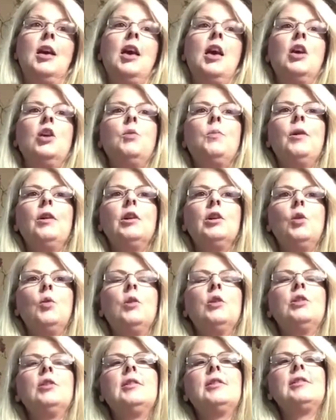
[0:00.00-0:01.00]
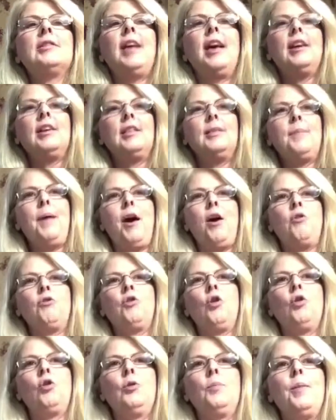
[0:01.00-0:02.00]
You want to go into the side of the mouth,
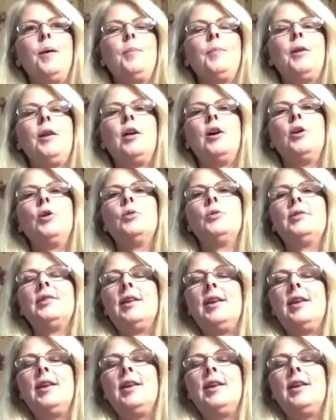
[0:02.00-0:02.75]
hold them up close,